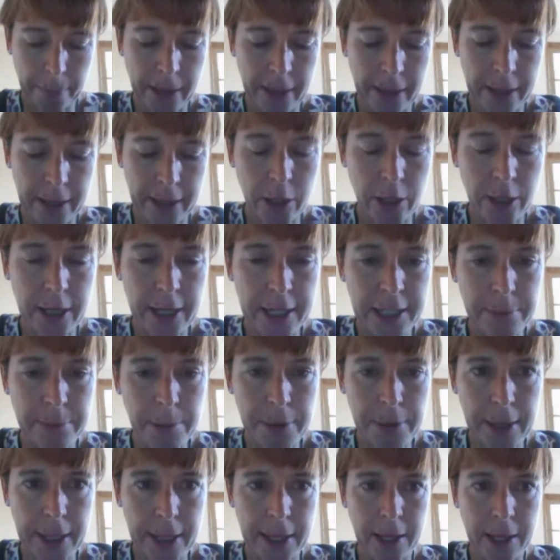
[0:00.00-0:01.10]
you need to be thinking
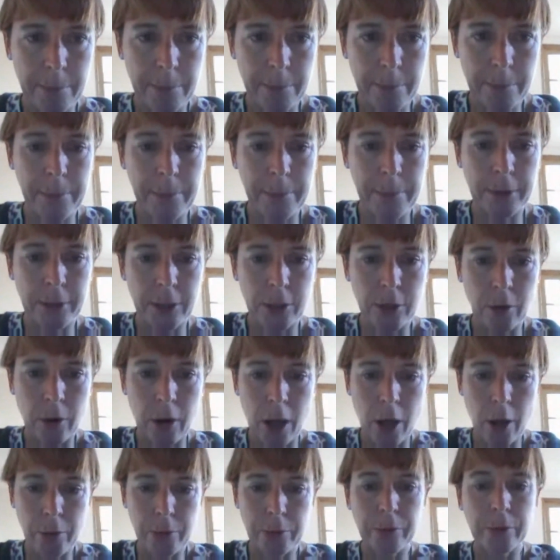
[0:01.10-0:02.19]
about building your
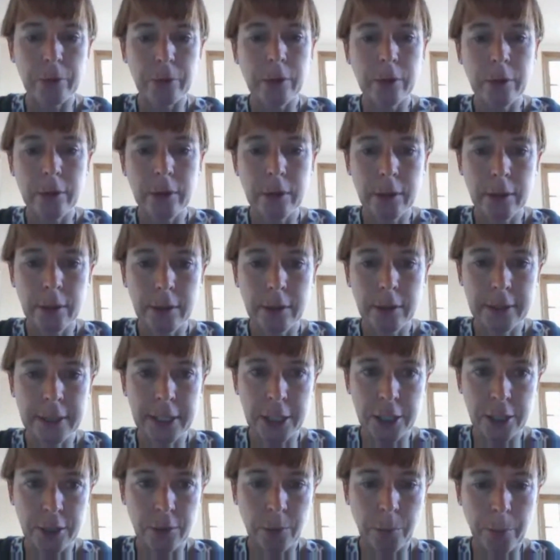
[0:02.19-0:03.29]
own digital
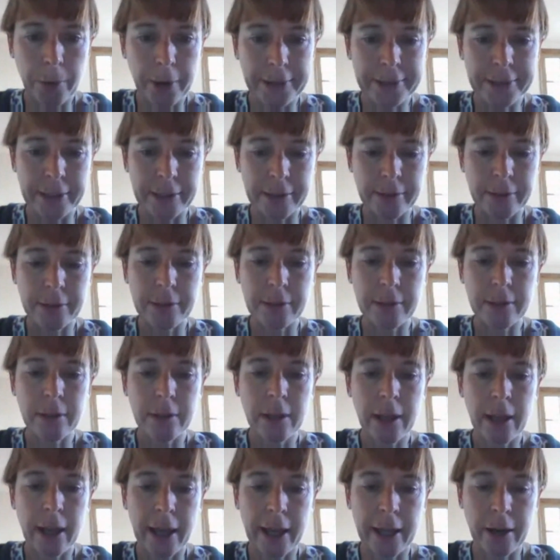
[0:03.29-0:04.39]
presence.
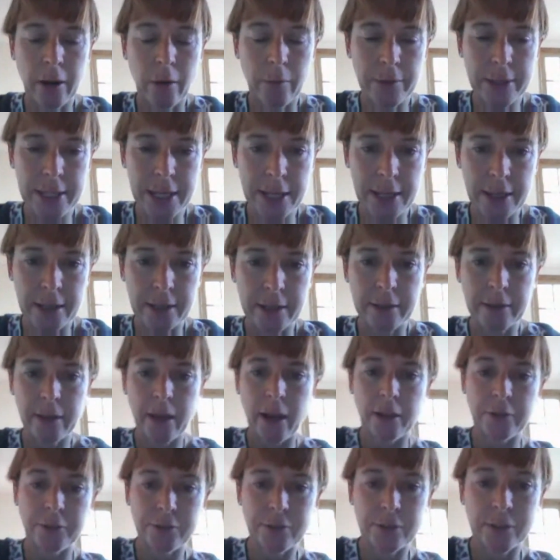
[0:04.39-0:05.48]
And obviously answering
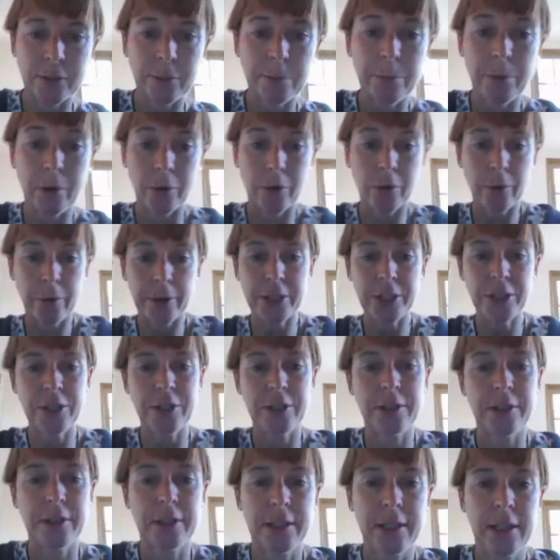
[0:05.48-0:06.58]
the blog questions
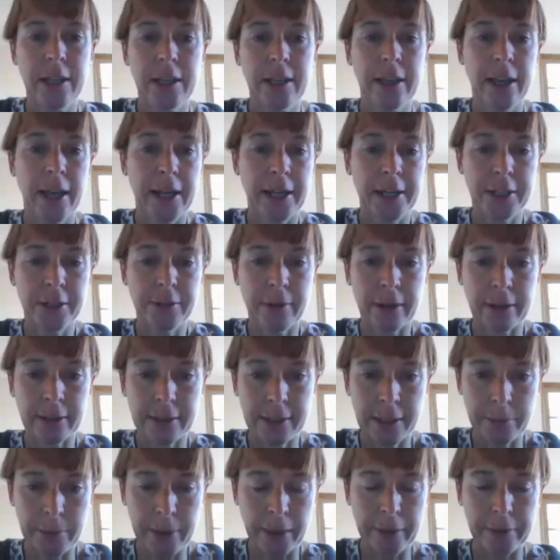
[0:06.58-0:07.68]
and interacting with
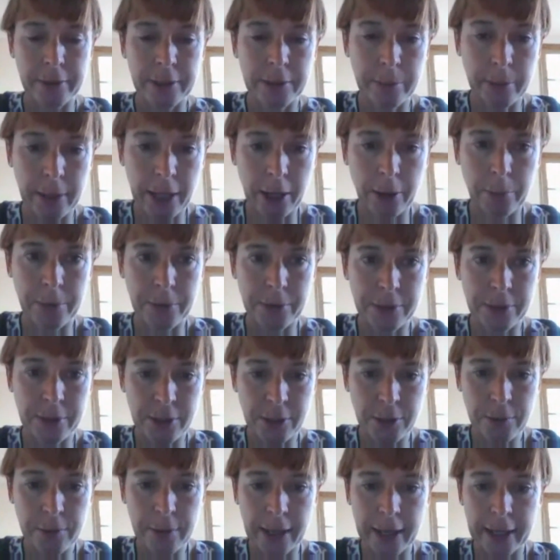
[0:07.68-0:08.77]
others will help you to do
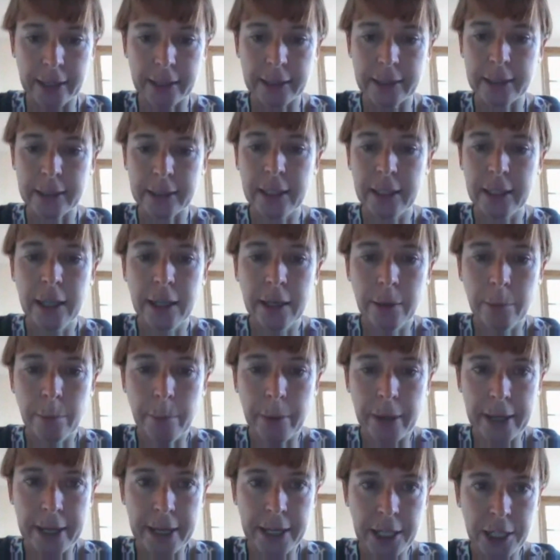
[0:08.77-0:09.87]
that. But
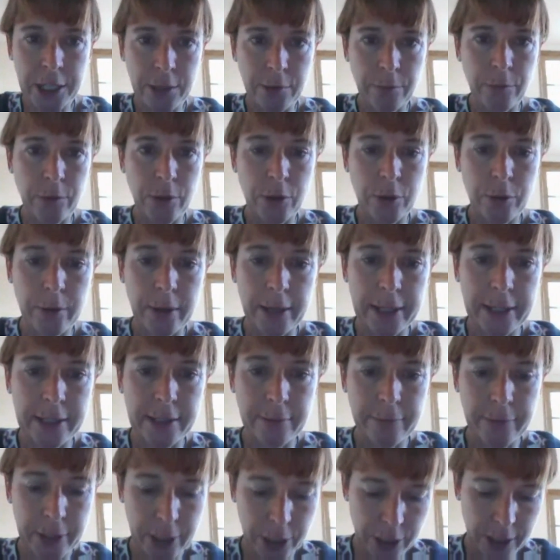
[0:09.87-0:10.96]
each of you
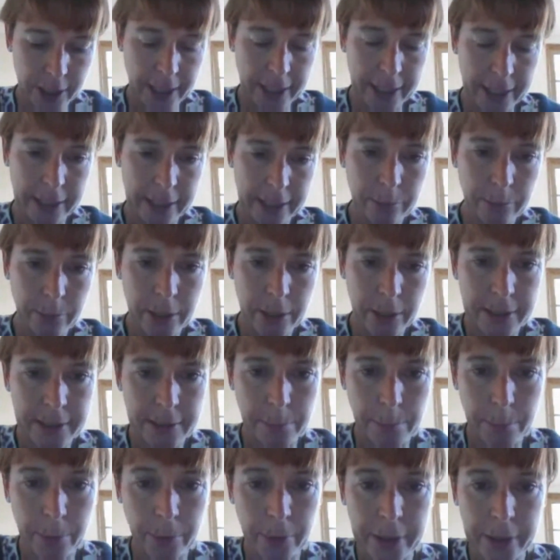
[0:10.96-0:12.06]
individually will at some
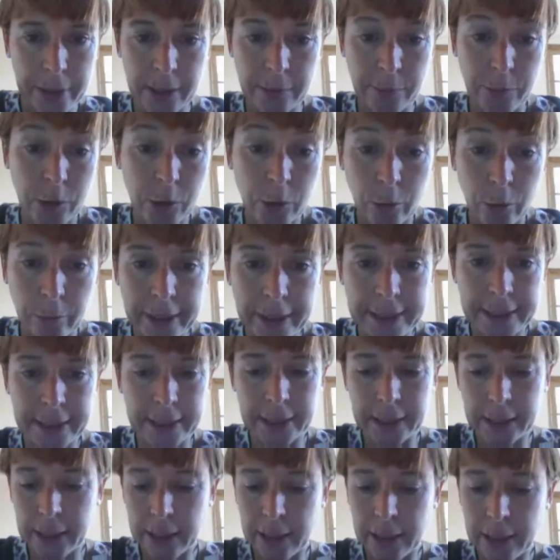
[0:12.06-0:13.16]
point, if you're not already,
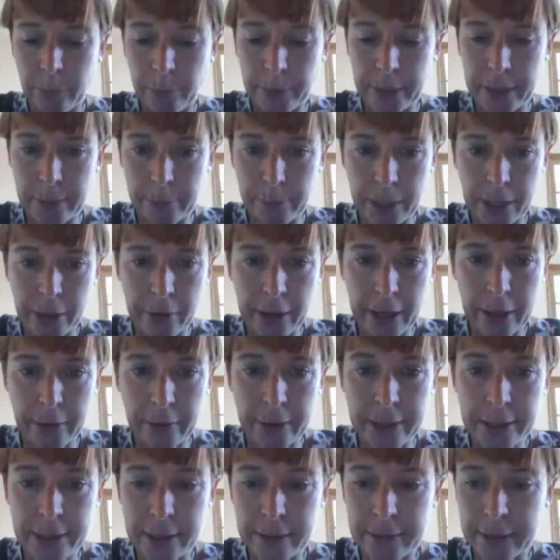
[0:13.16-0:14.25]
be going out into
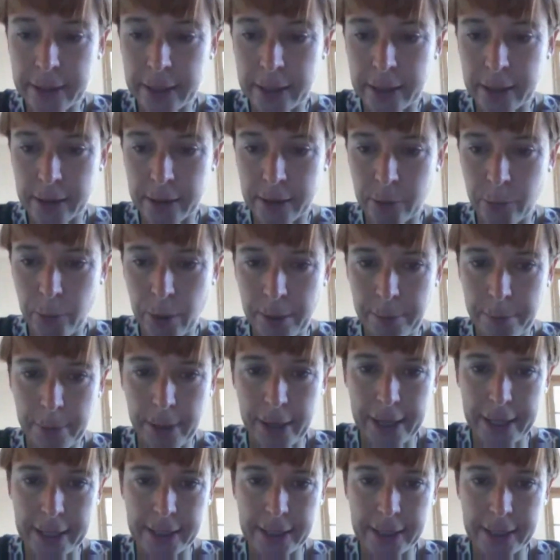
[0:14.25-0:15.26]
the workplace.